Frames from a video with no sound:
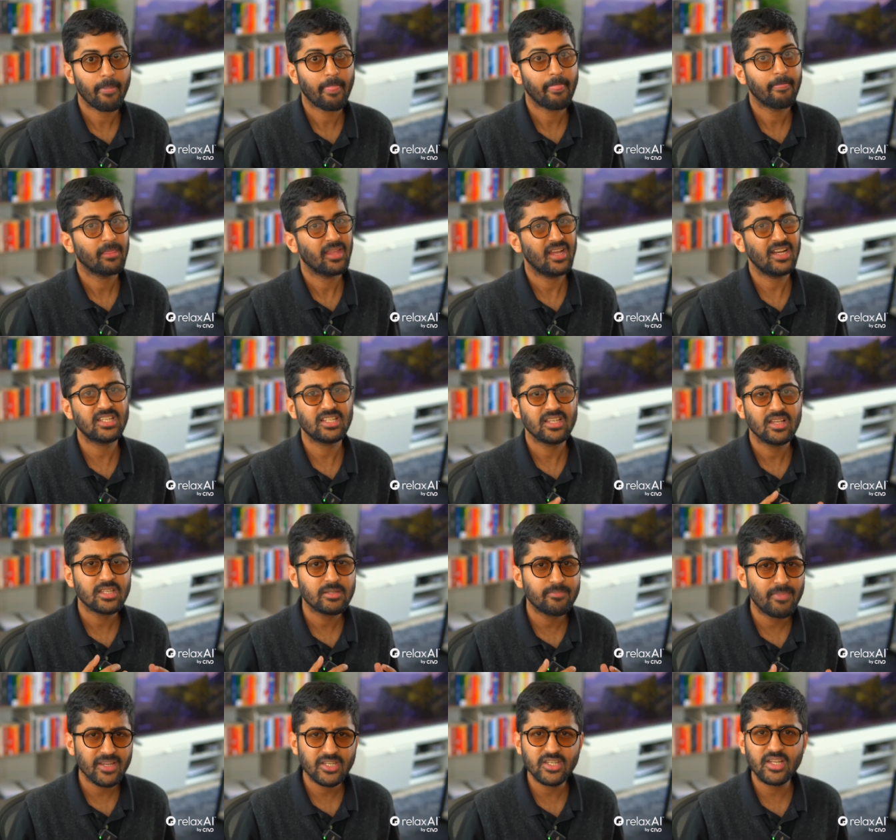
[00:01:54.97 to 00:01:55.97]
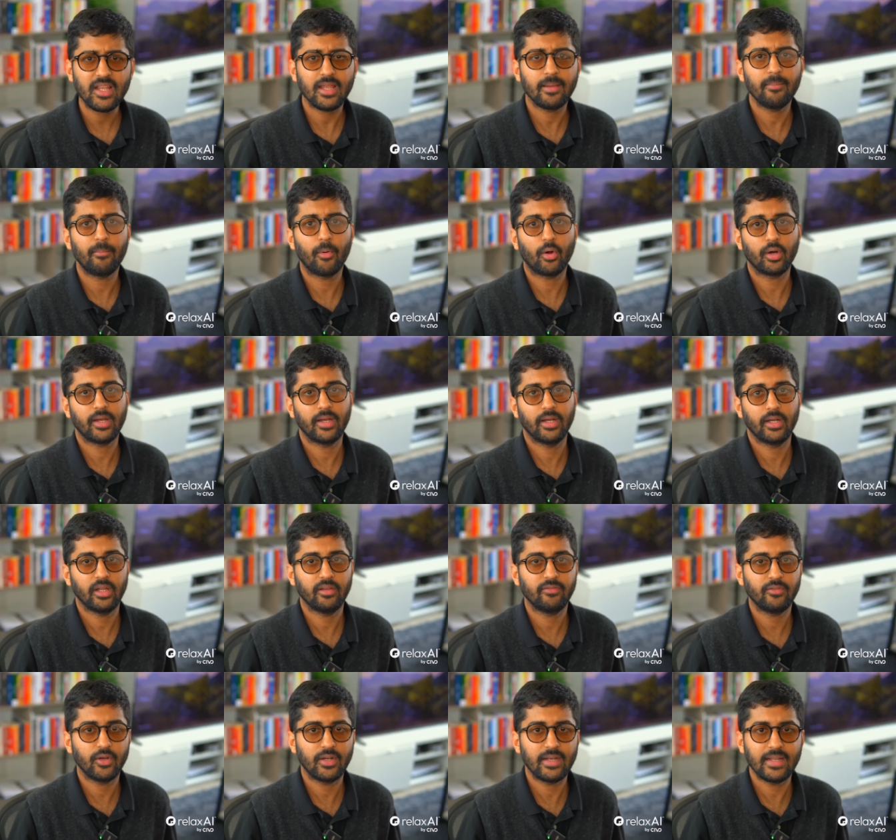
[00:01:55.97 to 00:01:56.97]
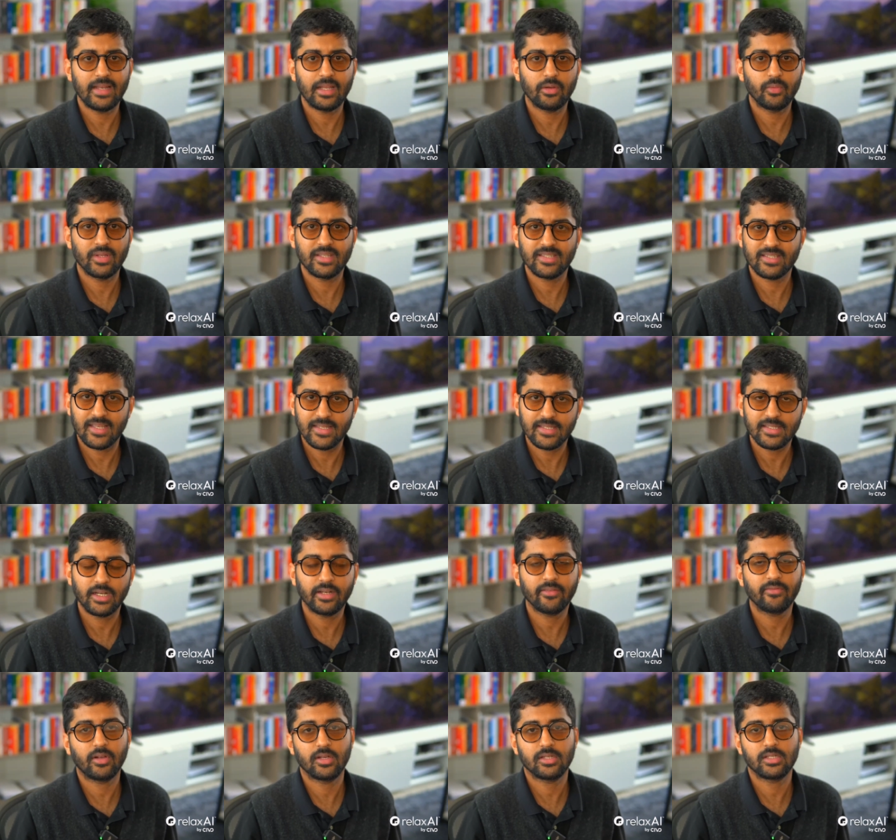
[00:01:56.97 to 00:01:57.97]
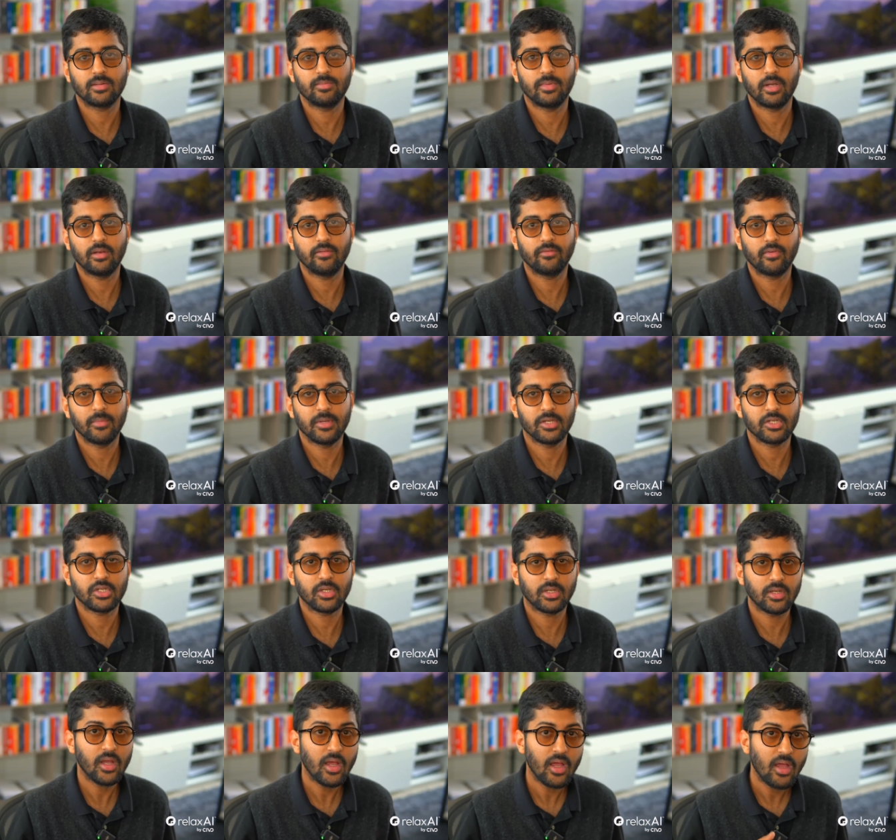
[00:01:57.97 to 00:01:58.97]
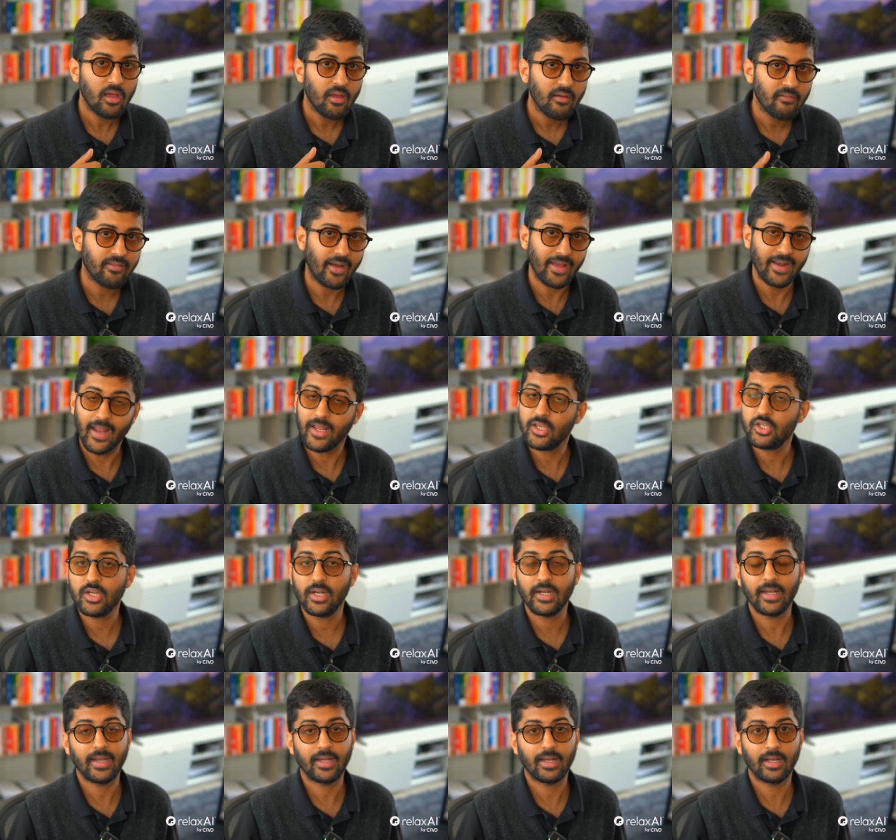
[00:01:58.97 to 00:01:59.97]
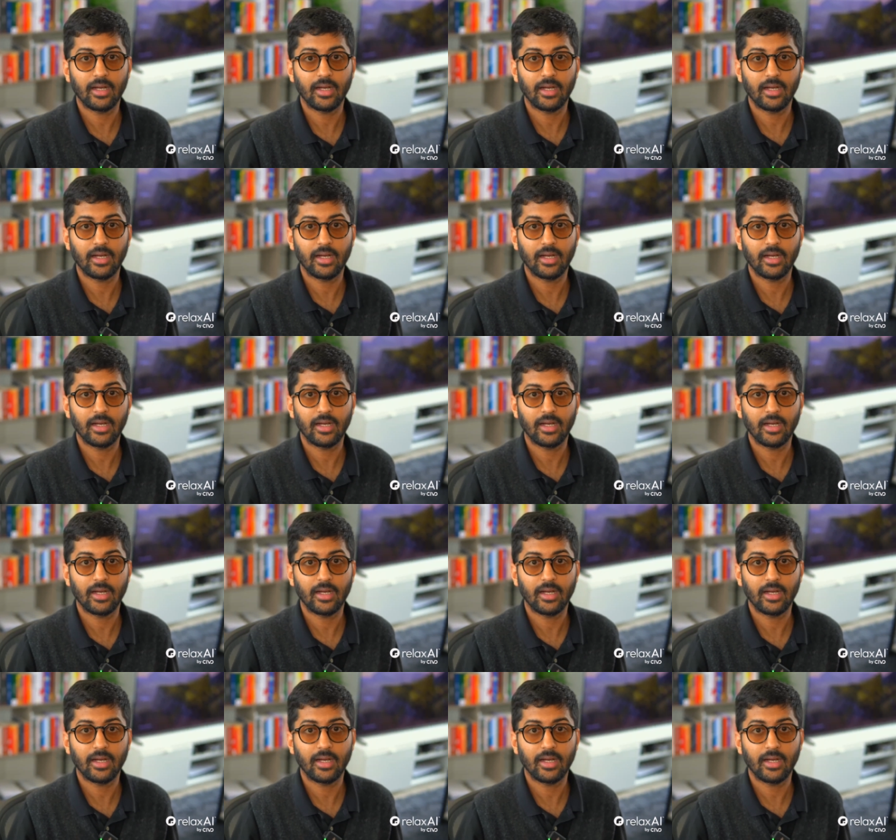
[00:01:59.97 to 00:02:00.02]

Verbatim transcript: It's especially important if you're dealing with sensitive customer information, financial data,